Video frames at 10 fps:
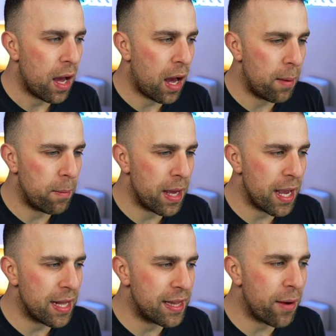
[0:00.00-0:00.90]
um,
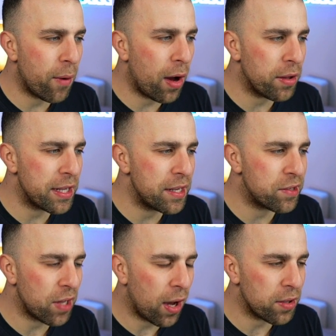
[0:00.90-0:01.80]
there are
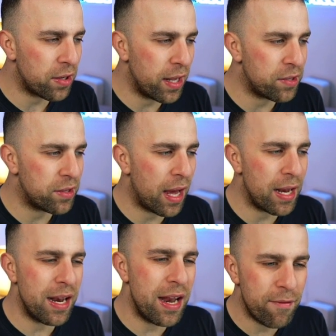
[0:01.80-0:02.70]
these task lists
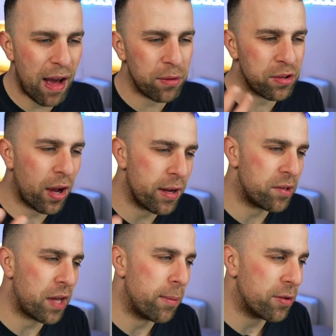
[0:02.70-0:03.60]
that live outside
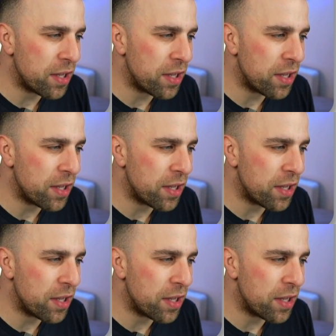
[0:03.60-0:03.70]
of tables.